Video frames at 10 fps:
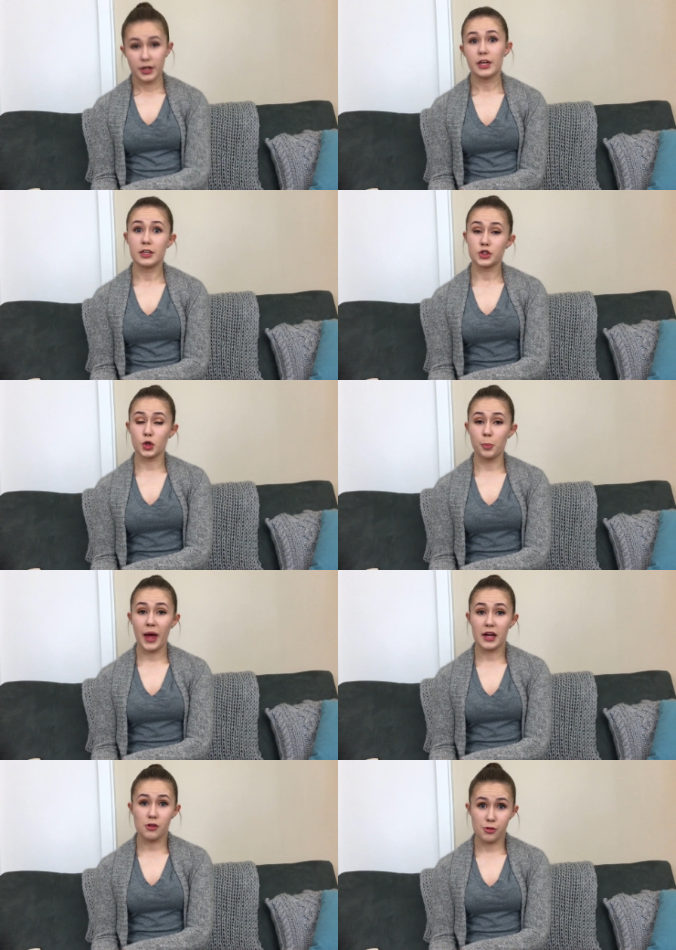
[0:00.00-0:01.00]
Initial
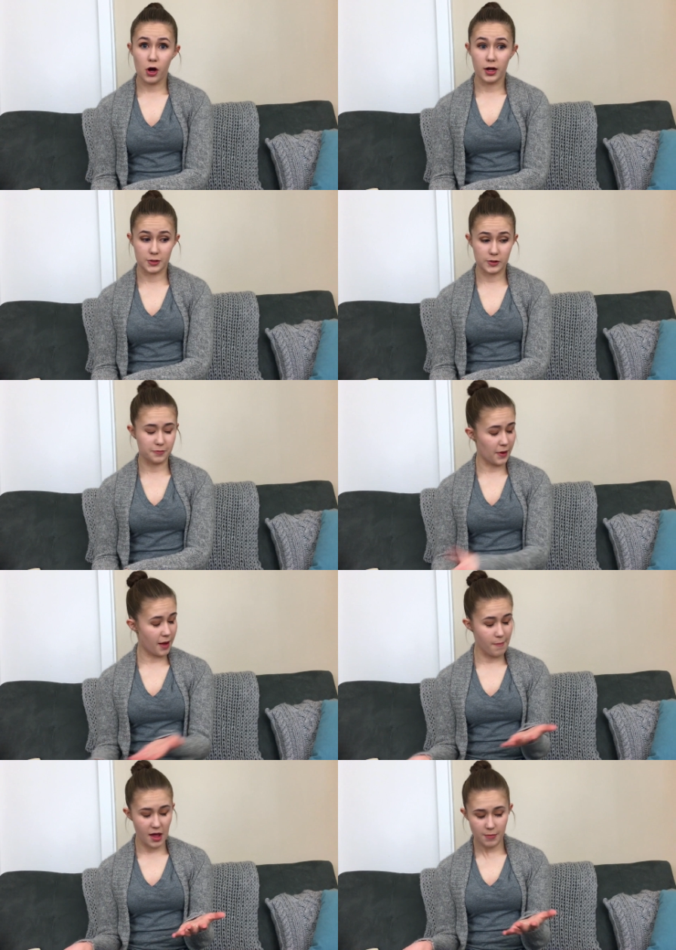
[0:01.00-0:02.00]
petty thoughts.
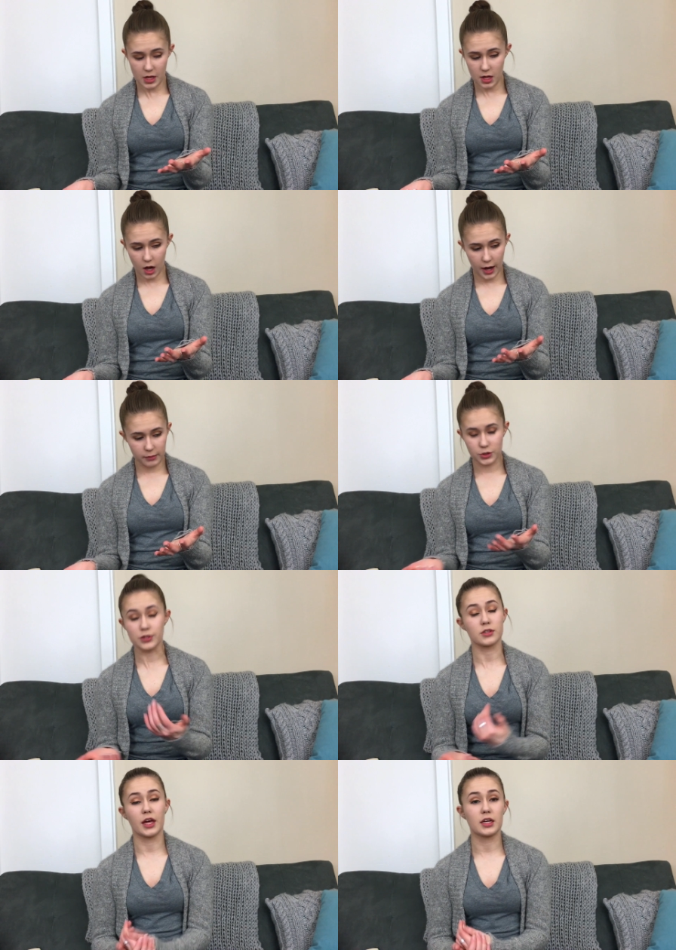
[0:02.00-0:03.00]
Maybe I'm
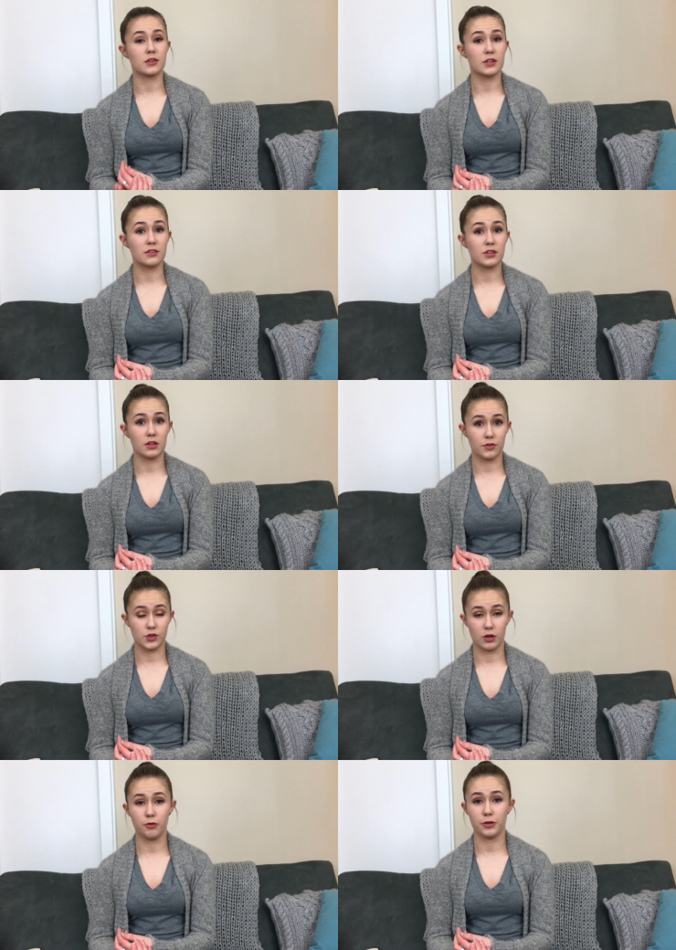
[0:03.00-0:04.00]
just a sensitive
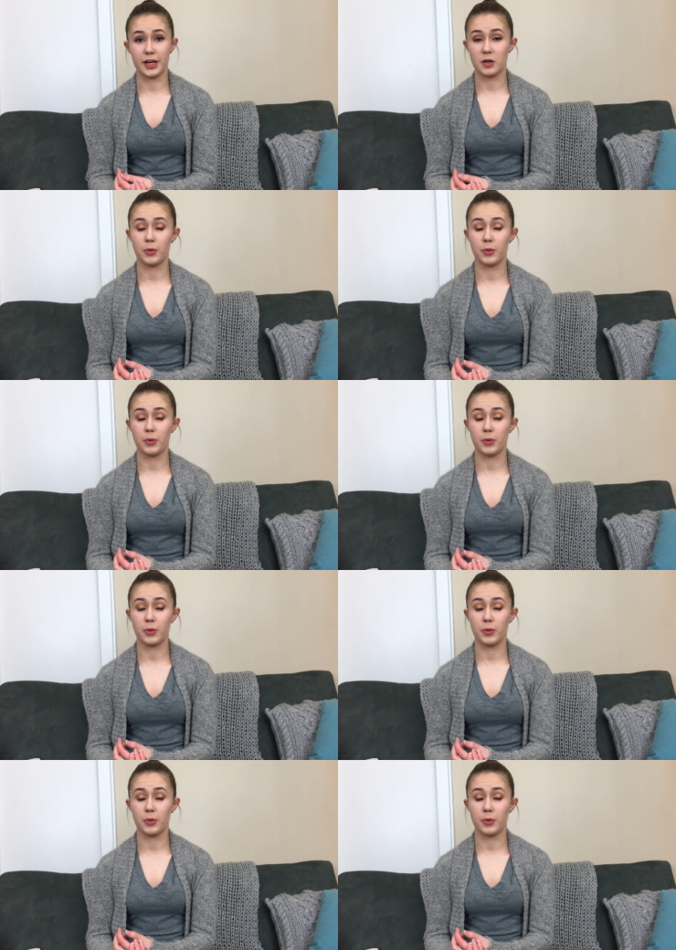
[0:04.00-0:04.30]
snowflake,